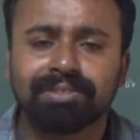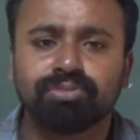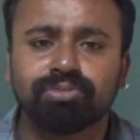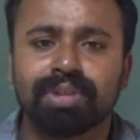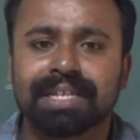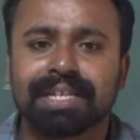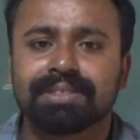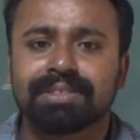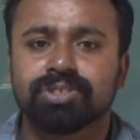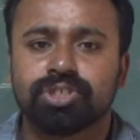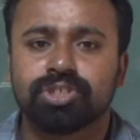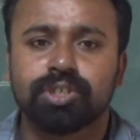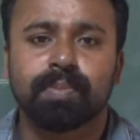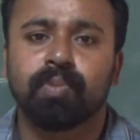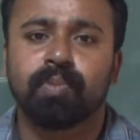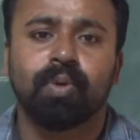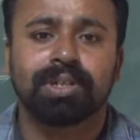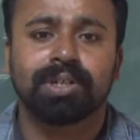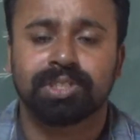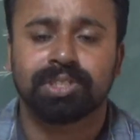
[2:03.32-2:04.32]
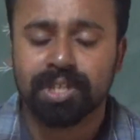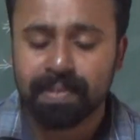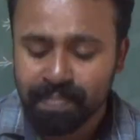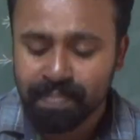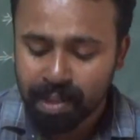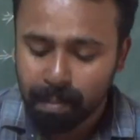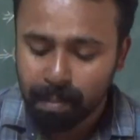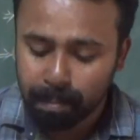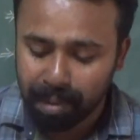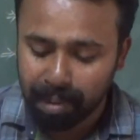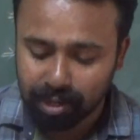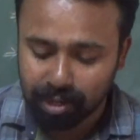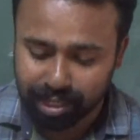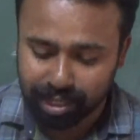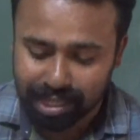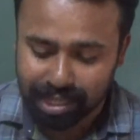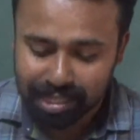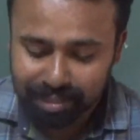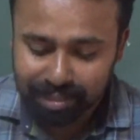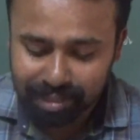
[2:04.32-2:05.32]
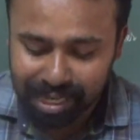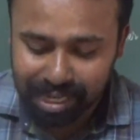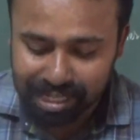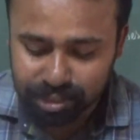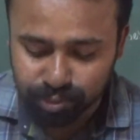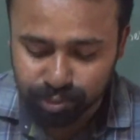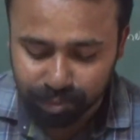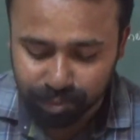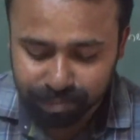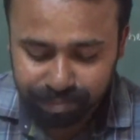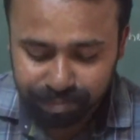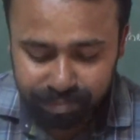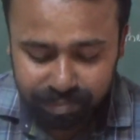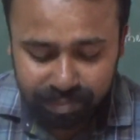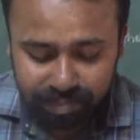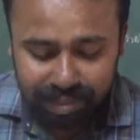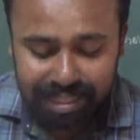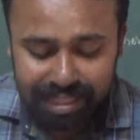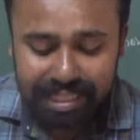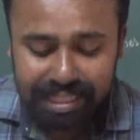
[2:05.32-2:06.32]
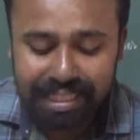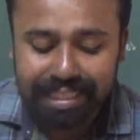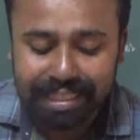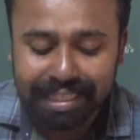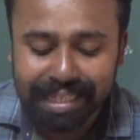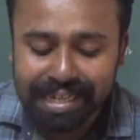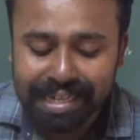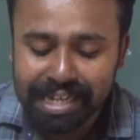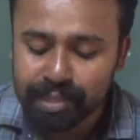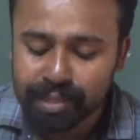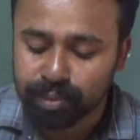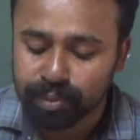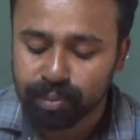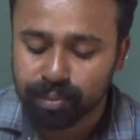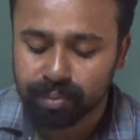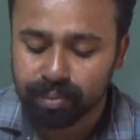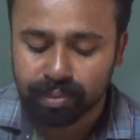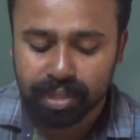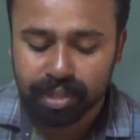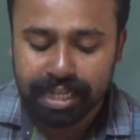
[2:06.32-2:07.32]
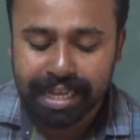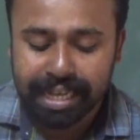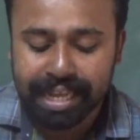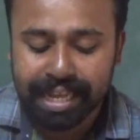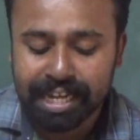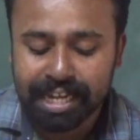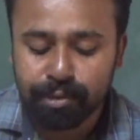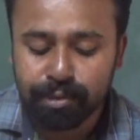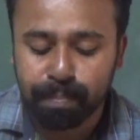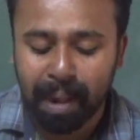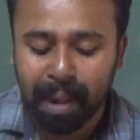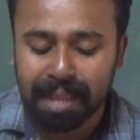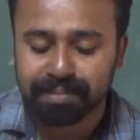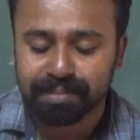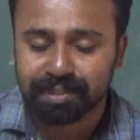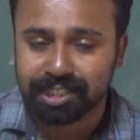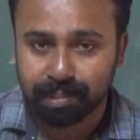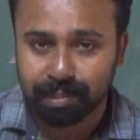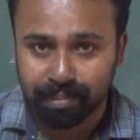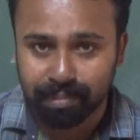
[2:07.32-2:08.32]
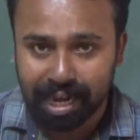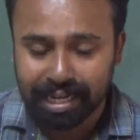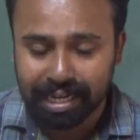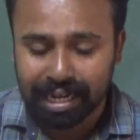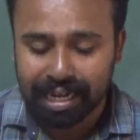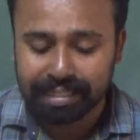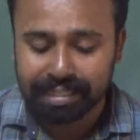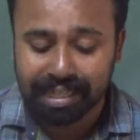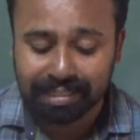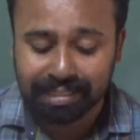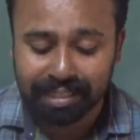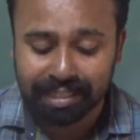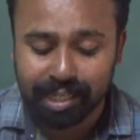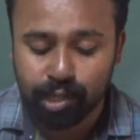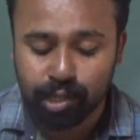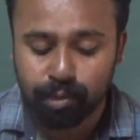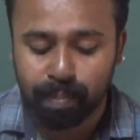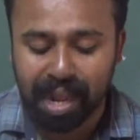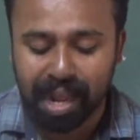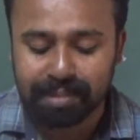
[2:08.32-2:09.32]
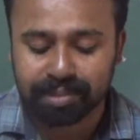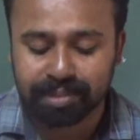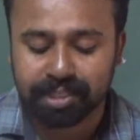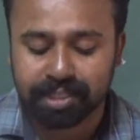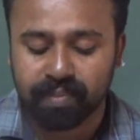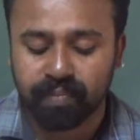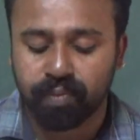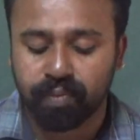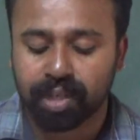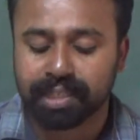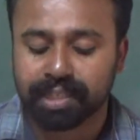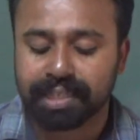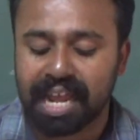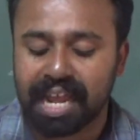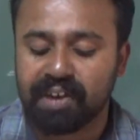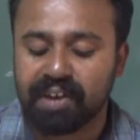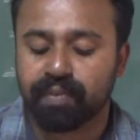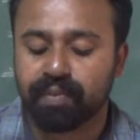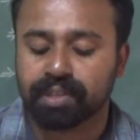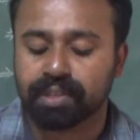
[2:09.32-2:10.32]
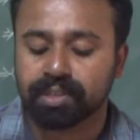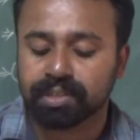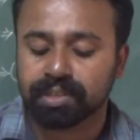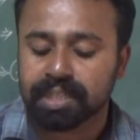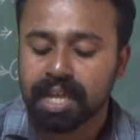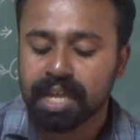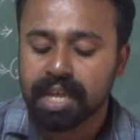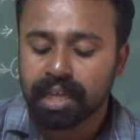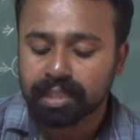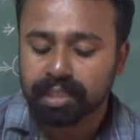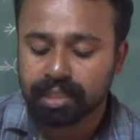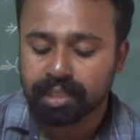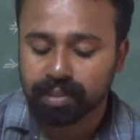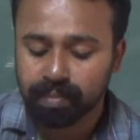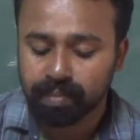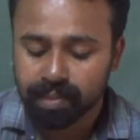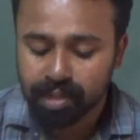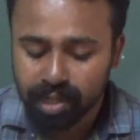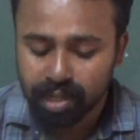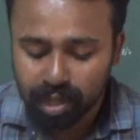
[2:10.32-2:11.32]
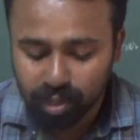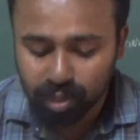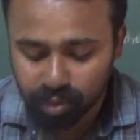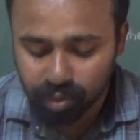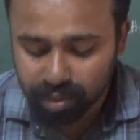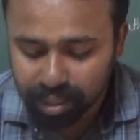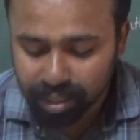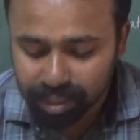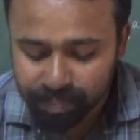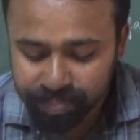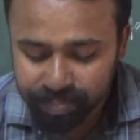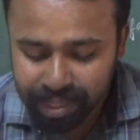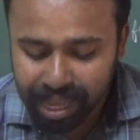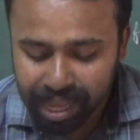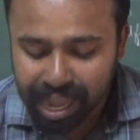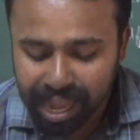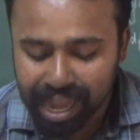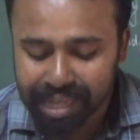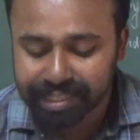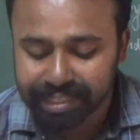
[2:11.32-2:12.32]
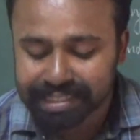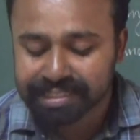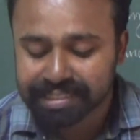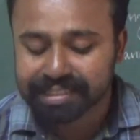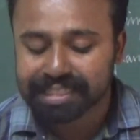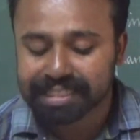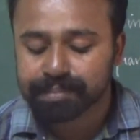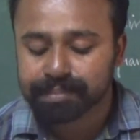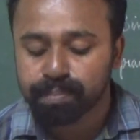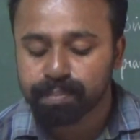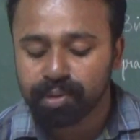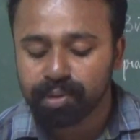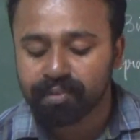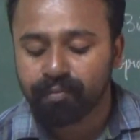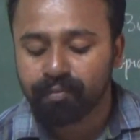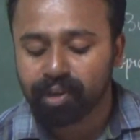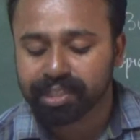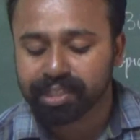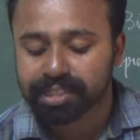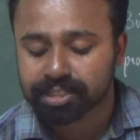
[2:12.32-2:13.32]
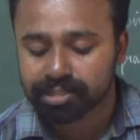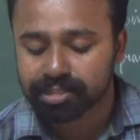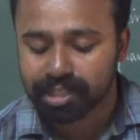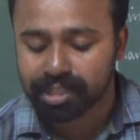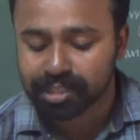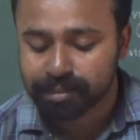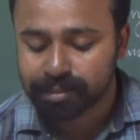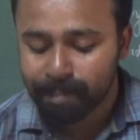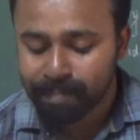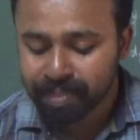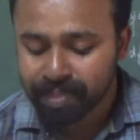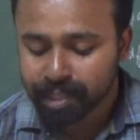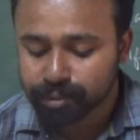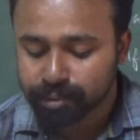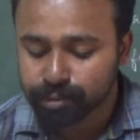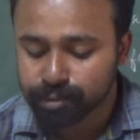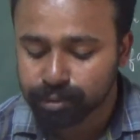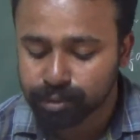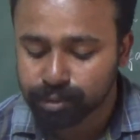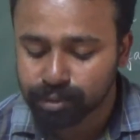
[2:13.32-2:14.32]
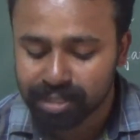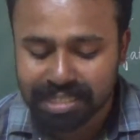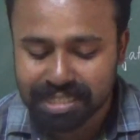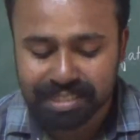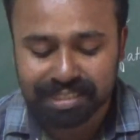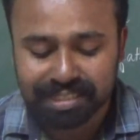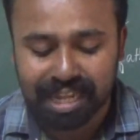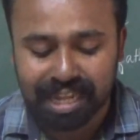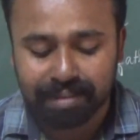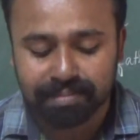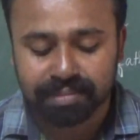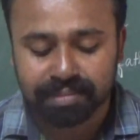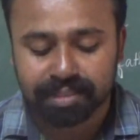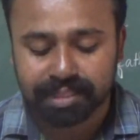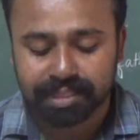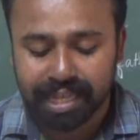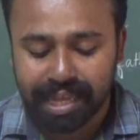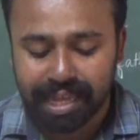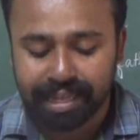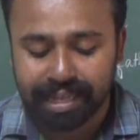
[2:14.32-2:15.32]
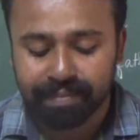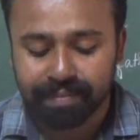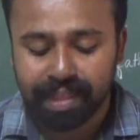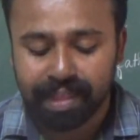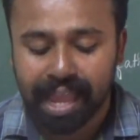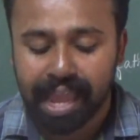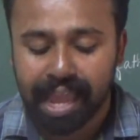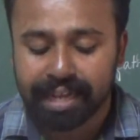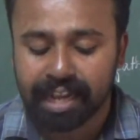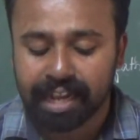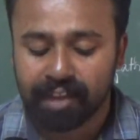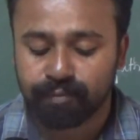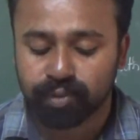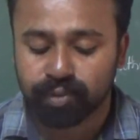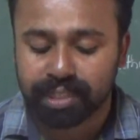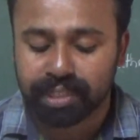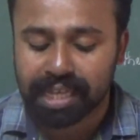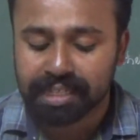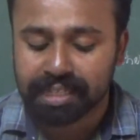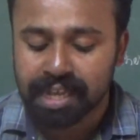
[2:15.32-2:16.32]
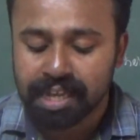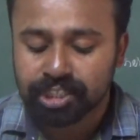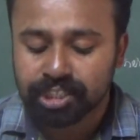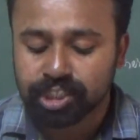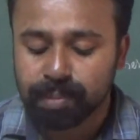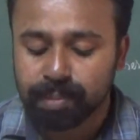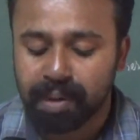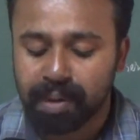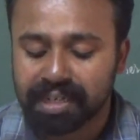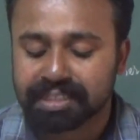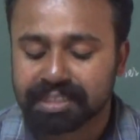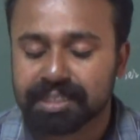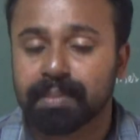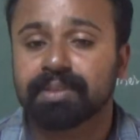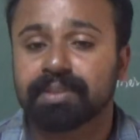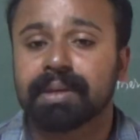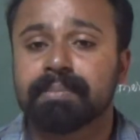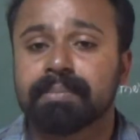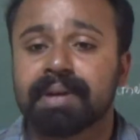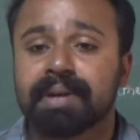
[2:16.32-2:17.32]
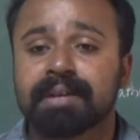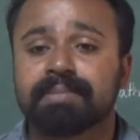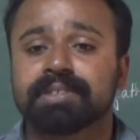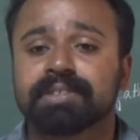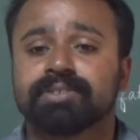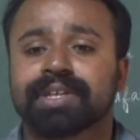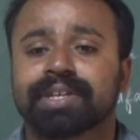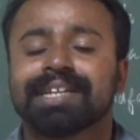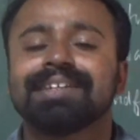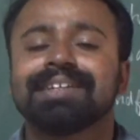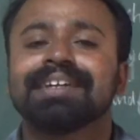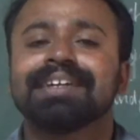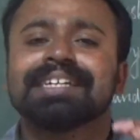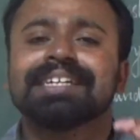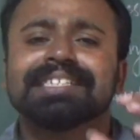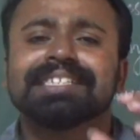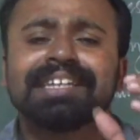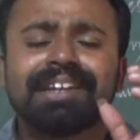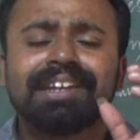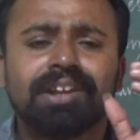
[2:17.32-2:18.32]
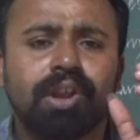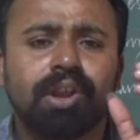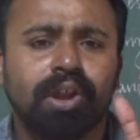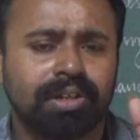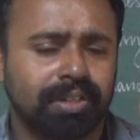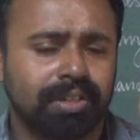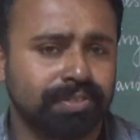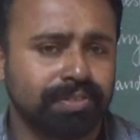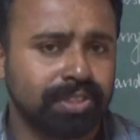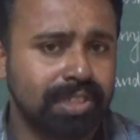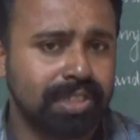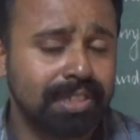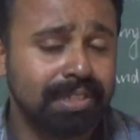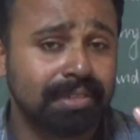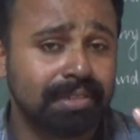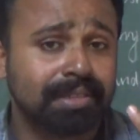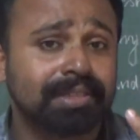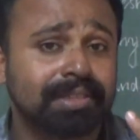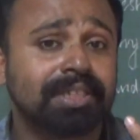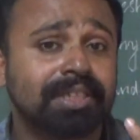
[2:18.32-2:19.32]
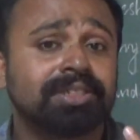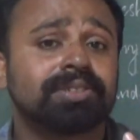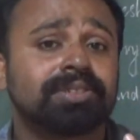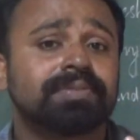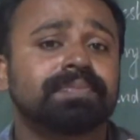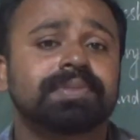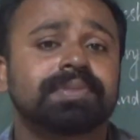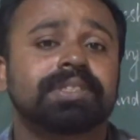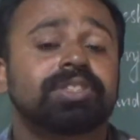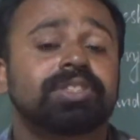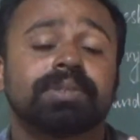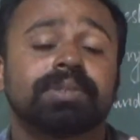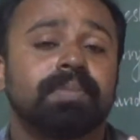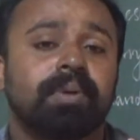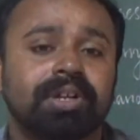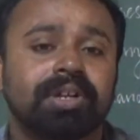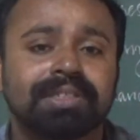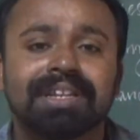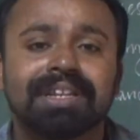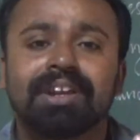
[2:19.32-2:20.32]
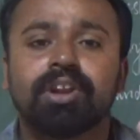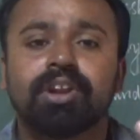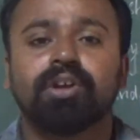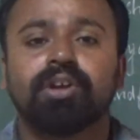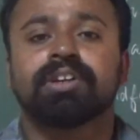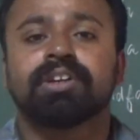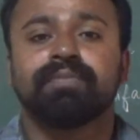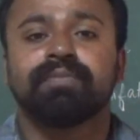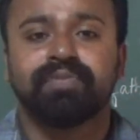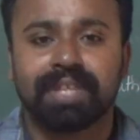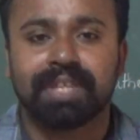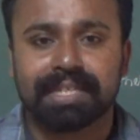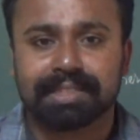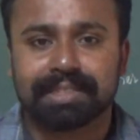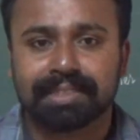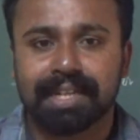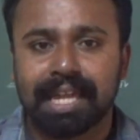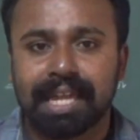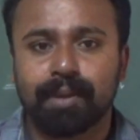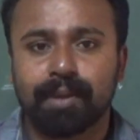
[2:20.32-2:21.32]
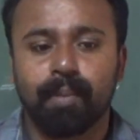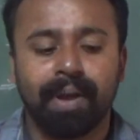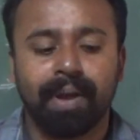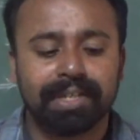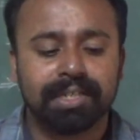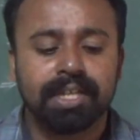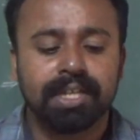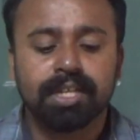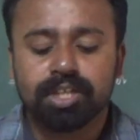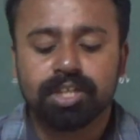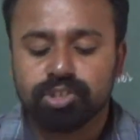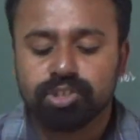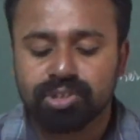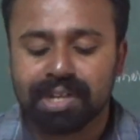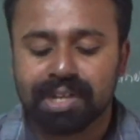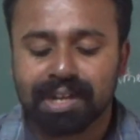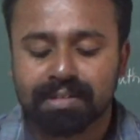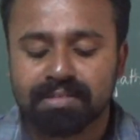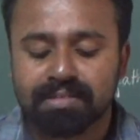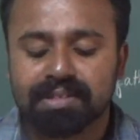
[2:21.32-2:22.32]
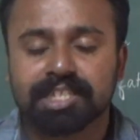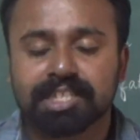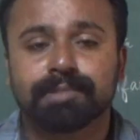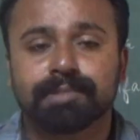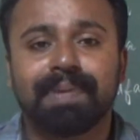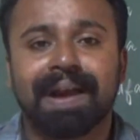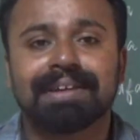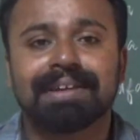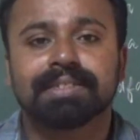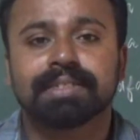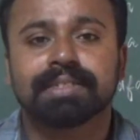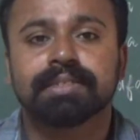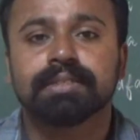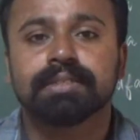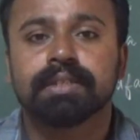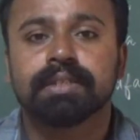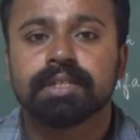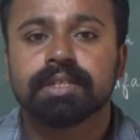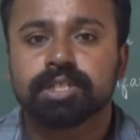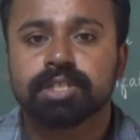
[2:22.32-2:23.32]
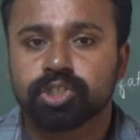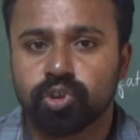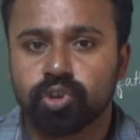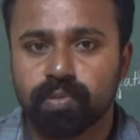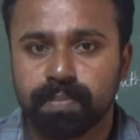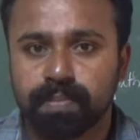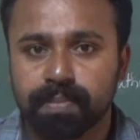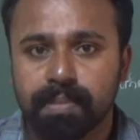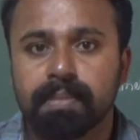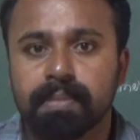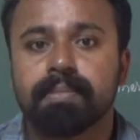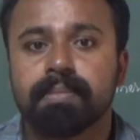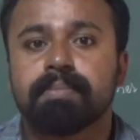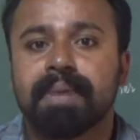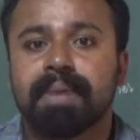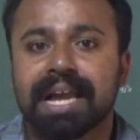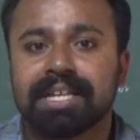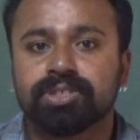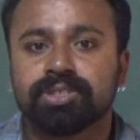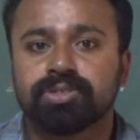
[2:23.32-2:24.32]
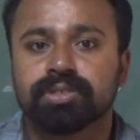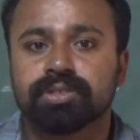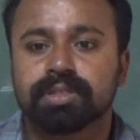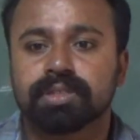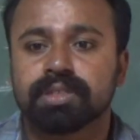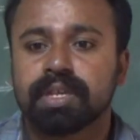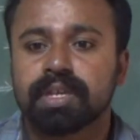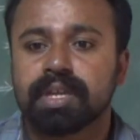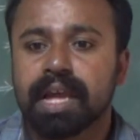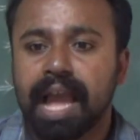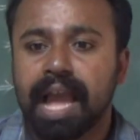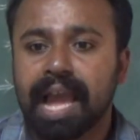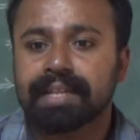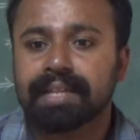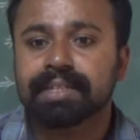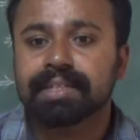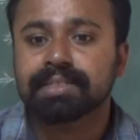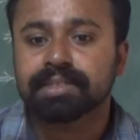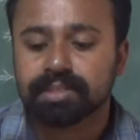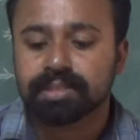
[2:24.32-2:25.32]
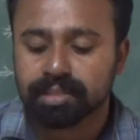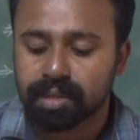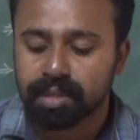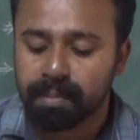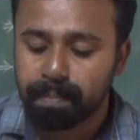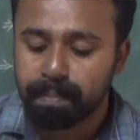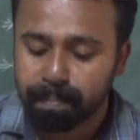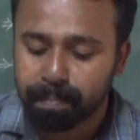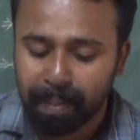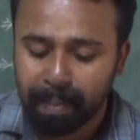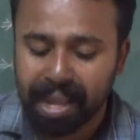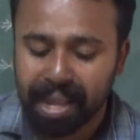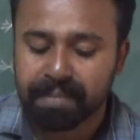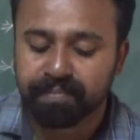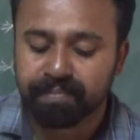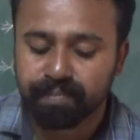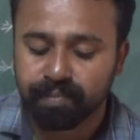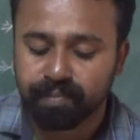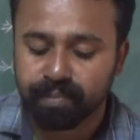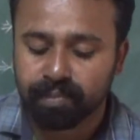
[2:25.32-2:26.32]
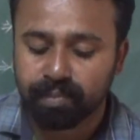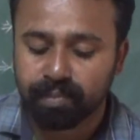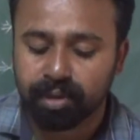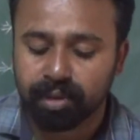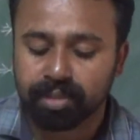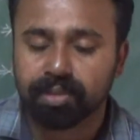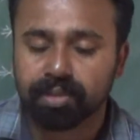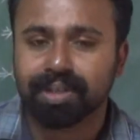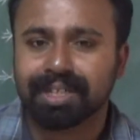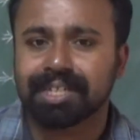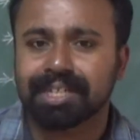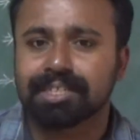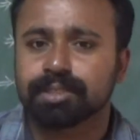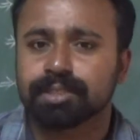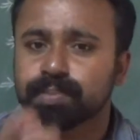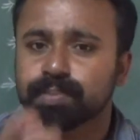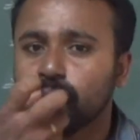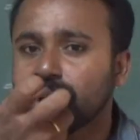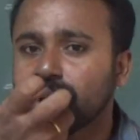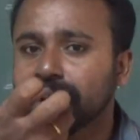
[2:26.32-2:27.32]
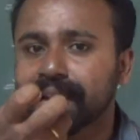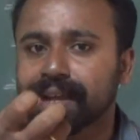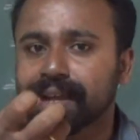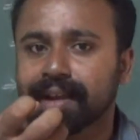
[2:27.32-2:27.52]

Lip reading: things she bought? But okay, the next one, a new pipe stem. Underline that, the new pipe stem for the grandfather, the hookah, and the exercise book for the Suresh to do his sums in. And after that she bought some of the marbles. Okay, a lot of she bought a lot of things like sugar, spices, soap, matches, and this pipe for the smoking